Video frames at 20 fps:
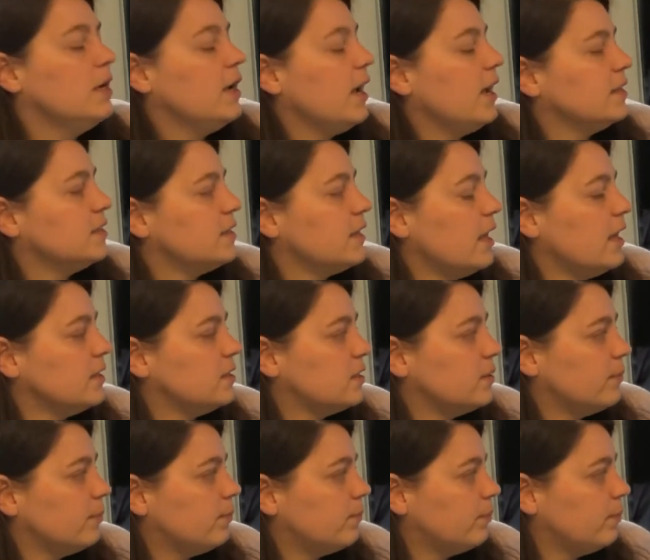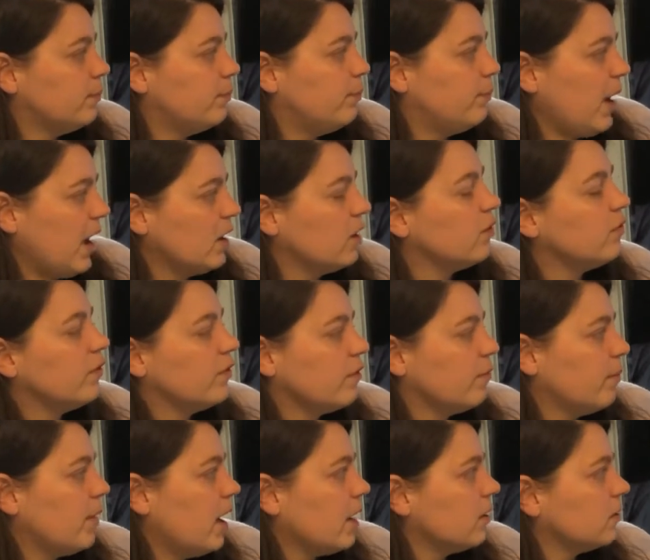It's better for the
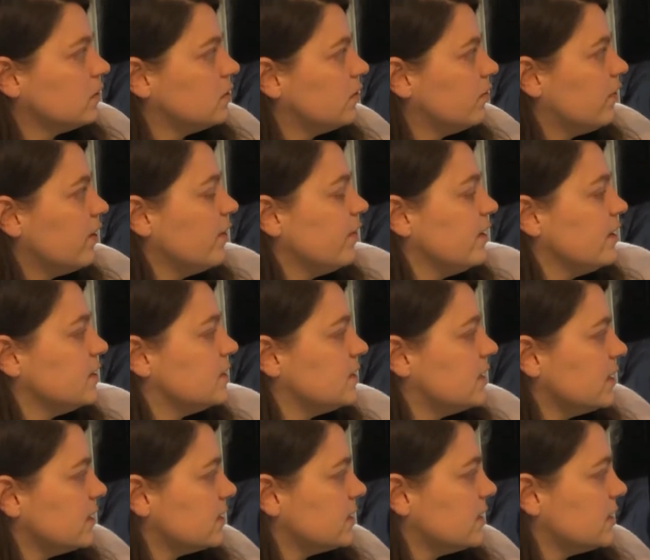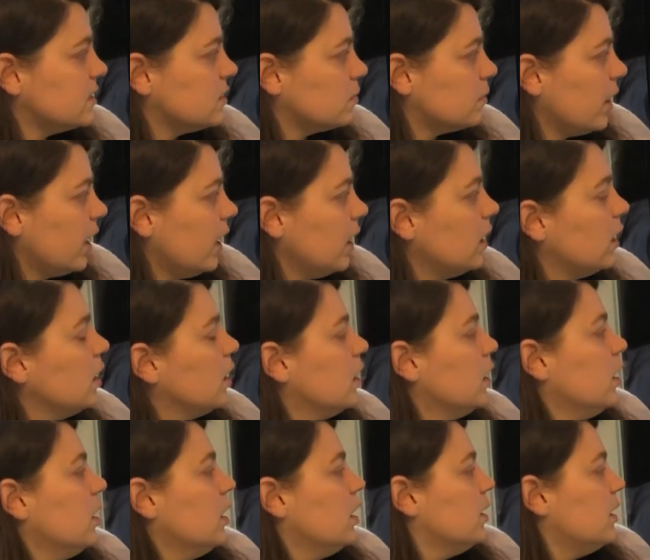model to fit these things this way.
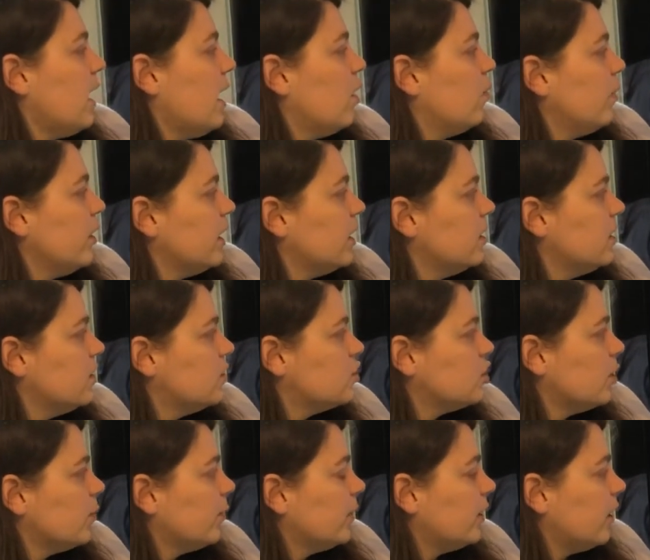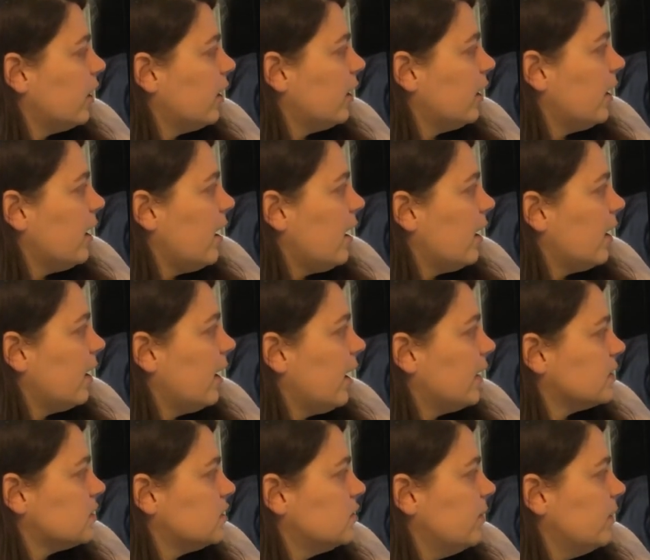Now we can interpret our
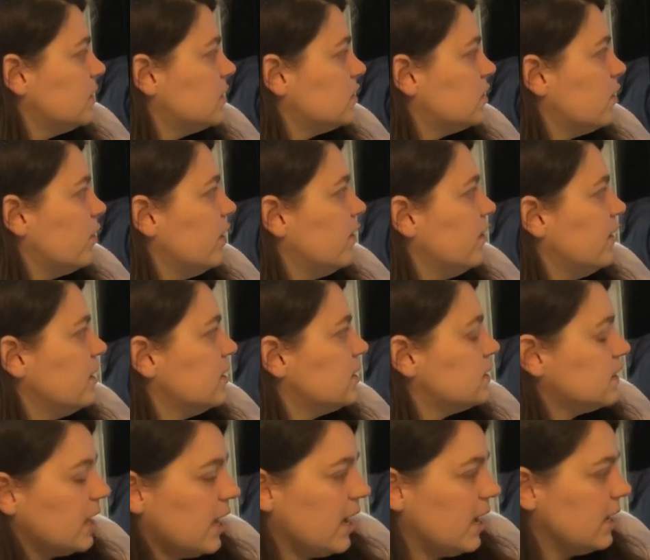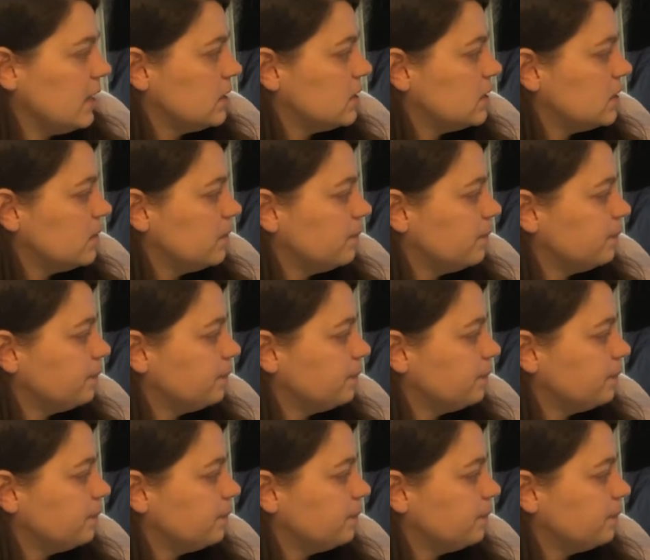estimates. So in this case,